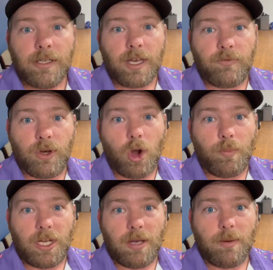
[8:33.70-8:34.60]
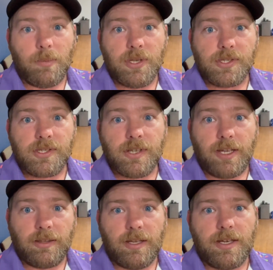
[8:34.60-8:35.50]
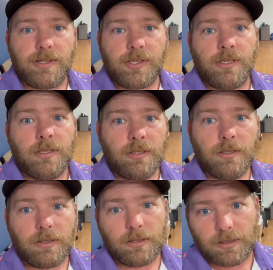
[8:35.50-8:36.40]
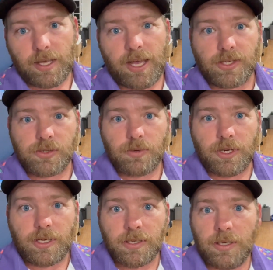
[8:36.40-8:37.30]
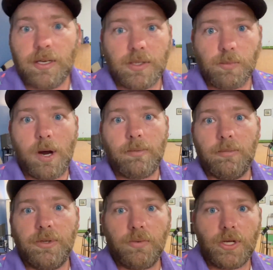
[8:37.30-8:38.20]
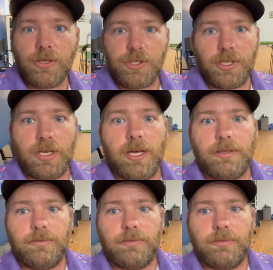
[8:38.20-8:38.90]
If you're opening up a business like this, the X3 is probably what you should get.